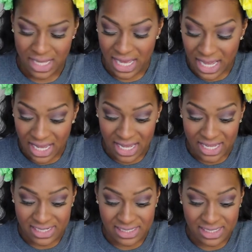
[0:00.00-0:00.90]

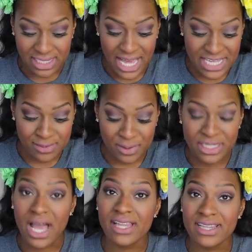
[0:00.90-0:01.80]
And last but
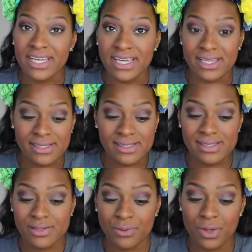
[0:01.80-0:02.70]
not
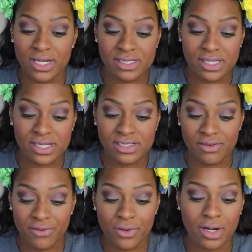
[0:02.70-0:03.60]
least was the
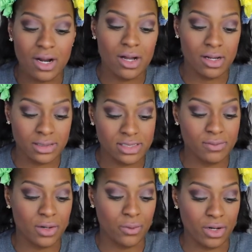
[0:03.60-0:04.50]
Sephora
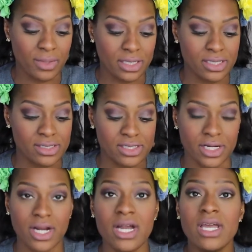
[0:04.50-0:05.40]
Ultimate Warming
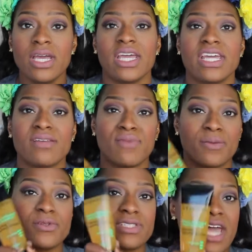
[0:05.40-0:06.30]
Cleanser in
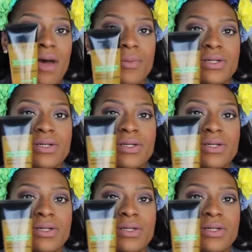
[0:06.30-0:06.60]
Maple Sap.